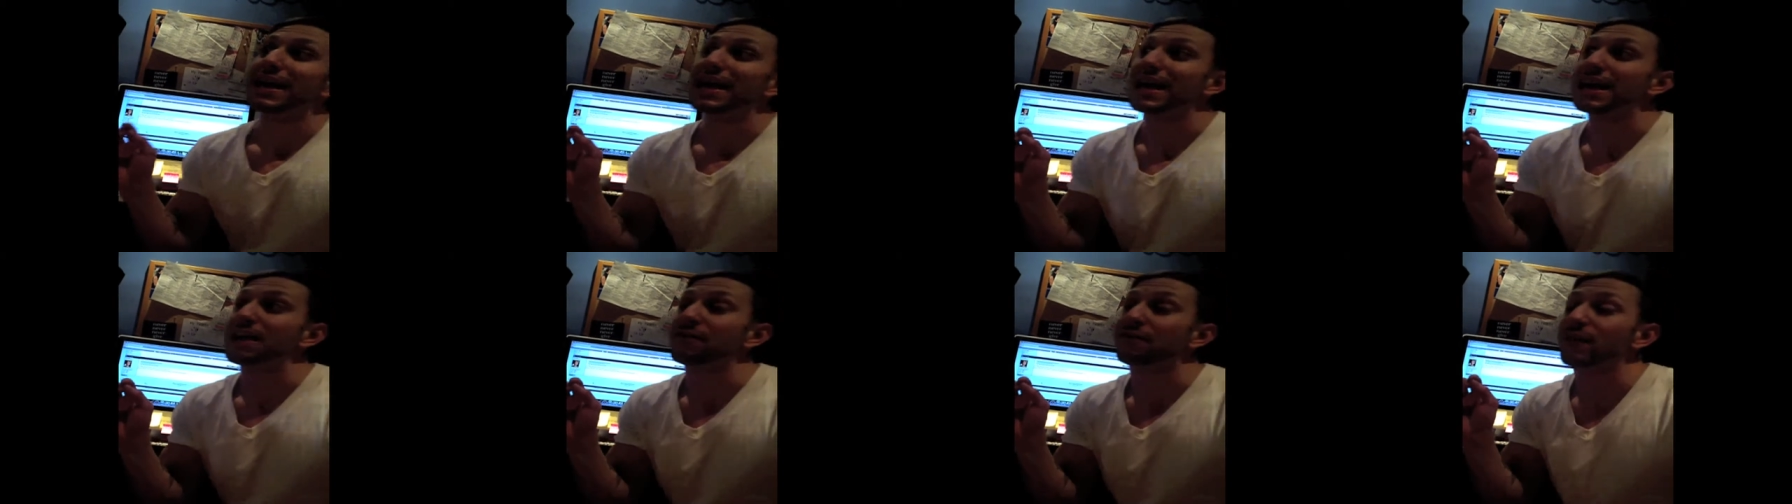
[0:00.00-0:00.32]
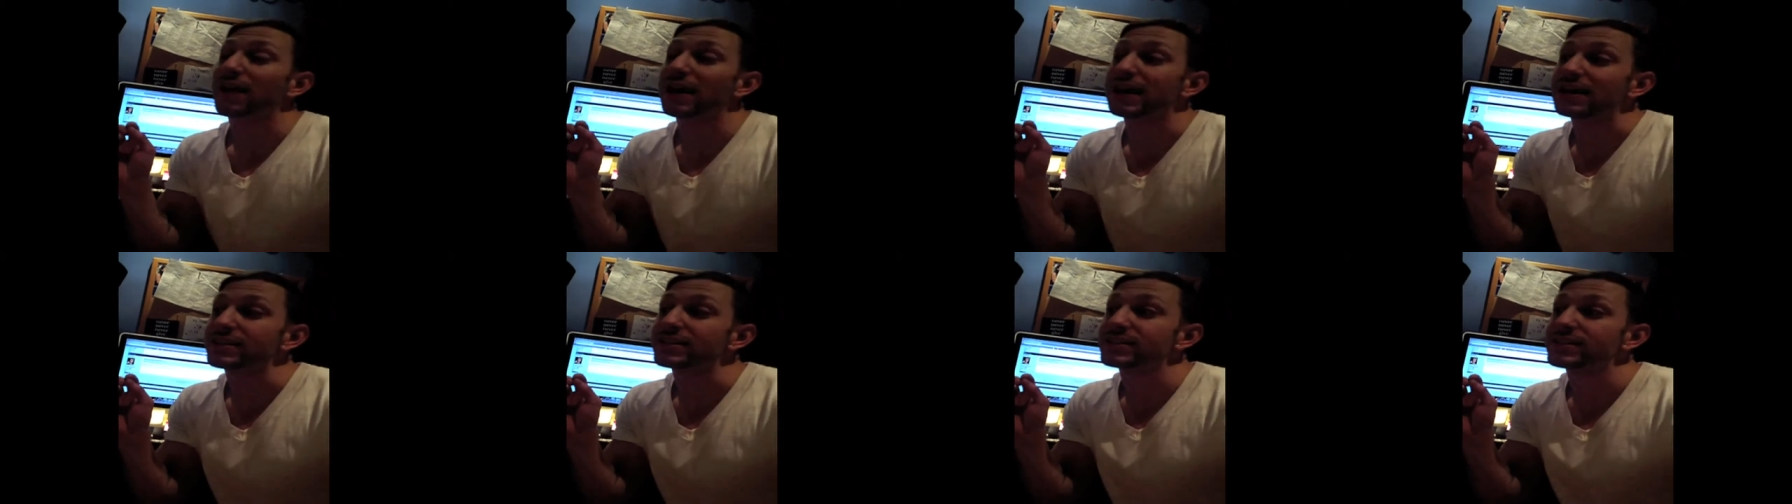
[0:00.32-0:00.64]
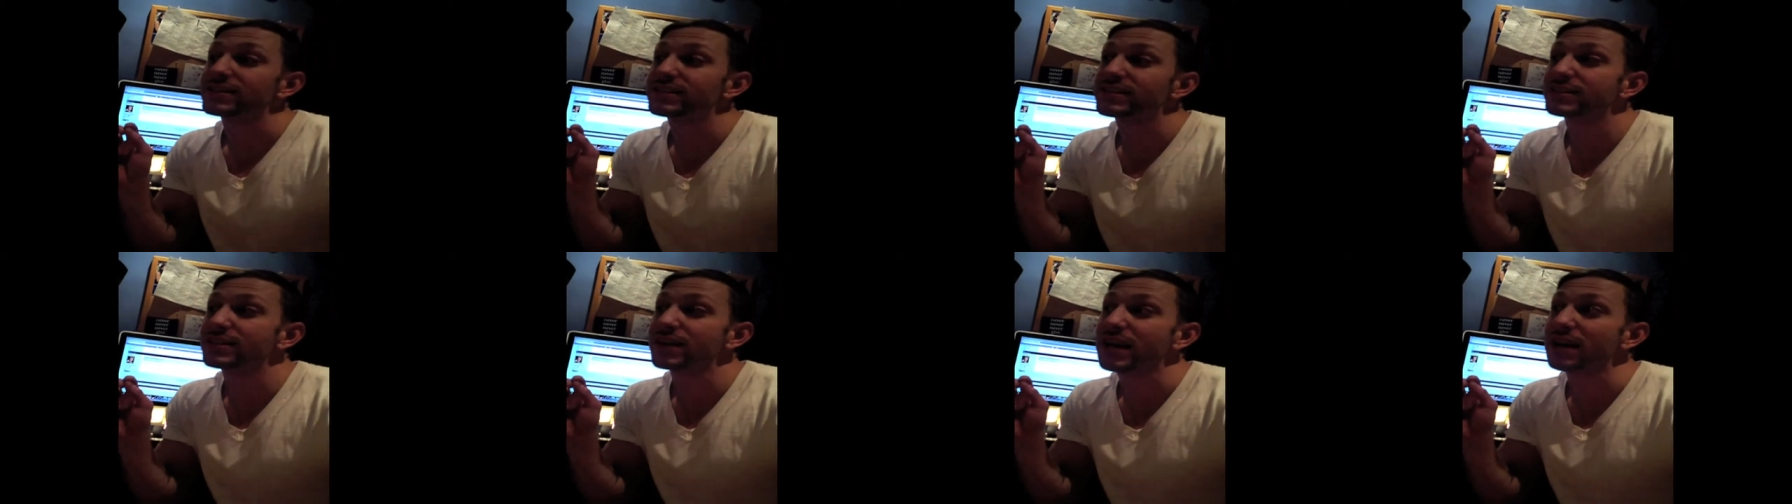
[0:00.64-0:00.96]
if I
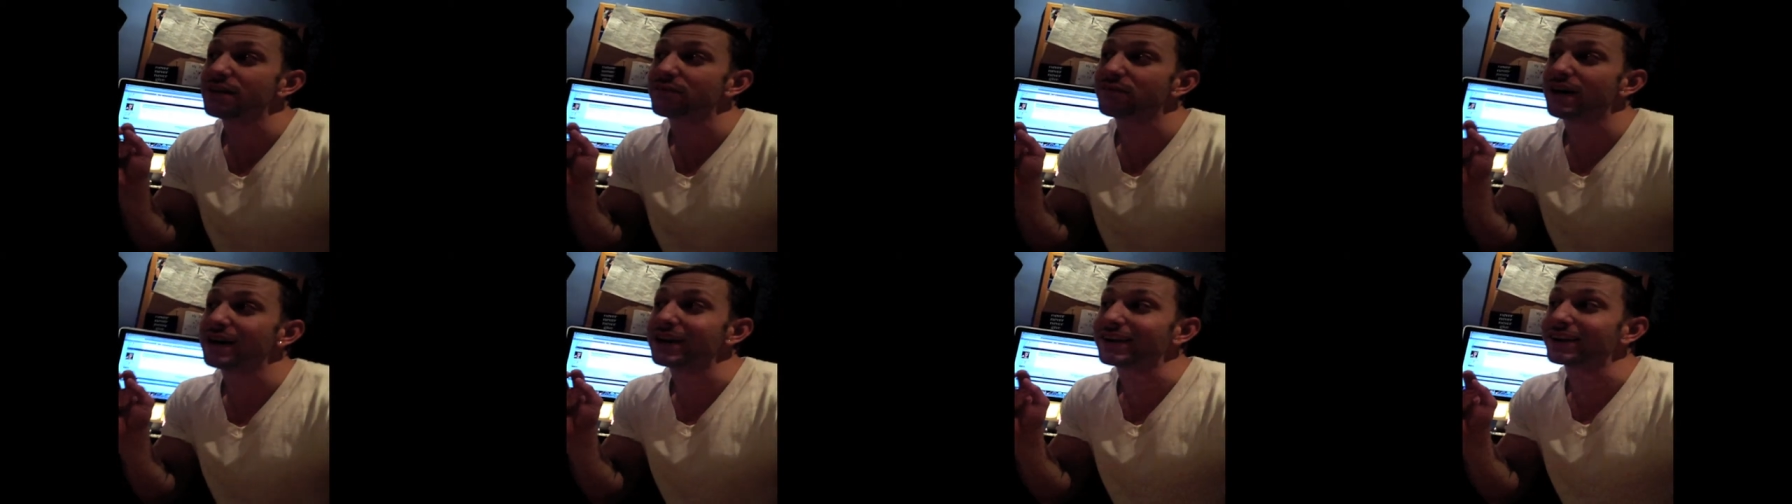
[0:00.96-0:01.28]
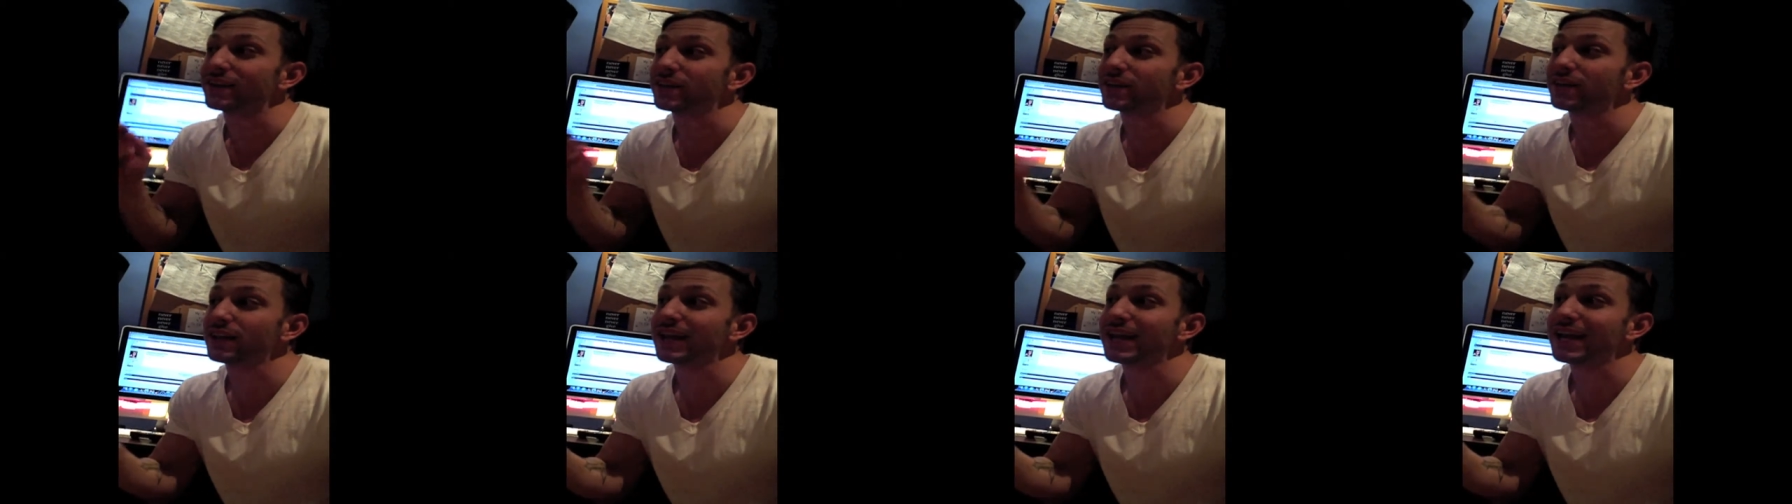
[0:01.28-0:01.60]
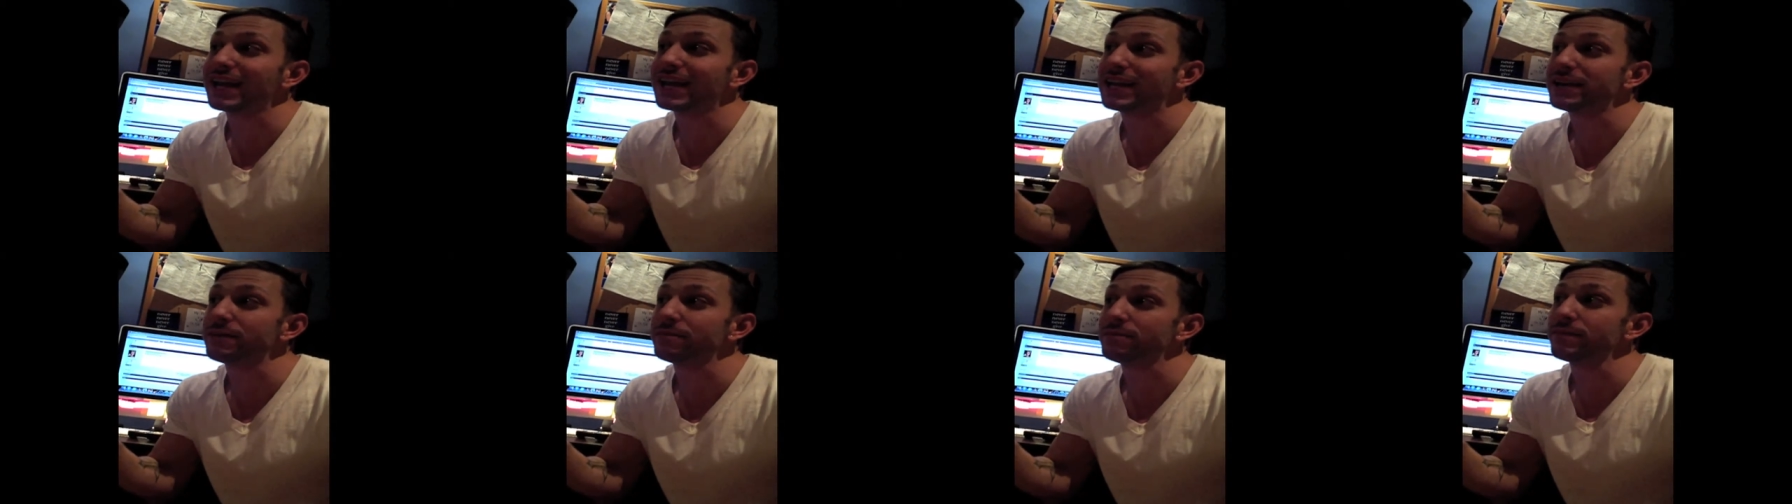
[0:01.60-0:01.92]
if I
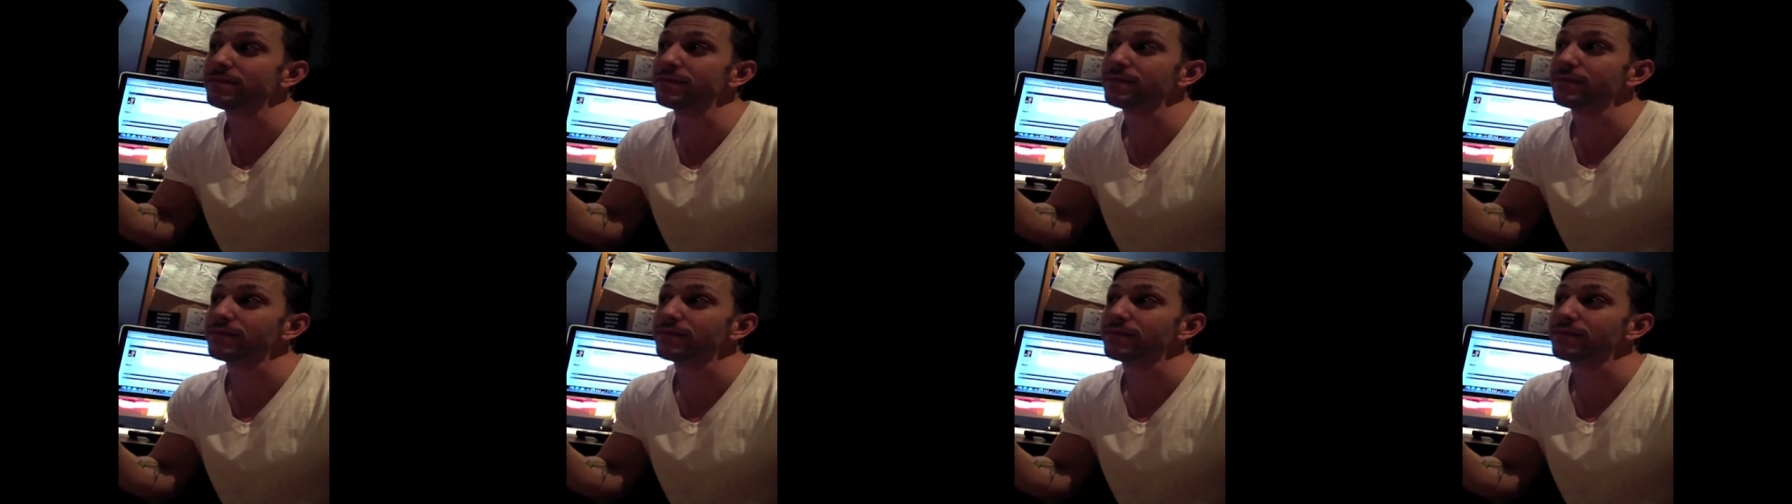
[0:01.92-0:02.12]
claim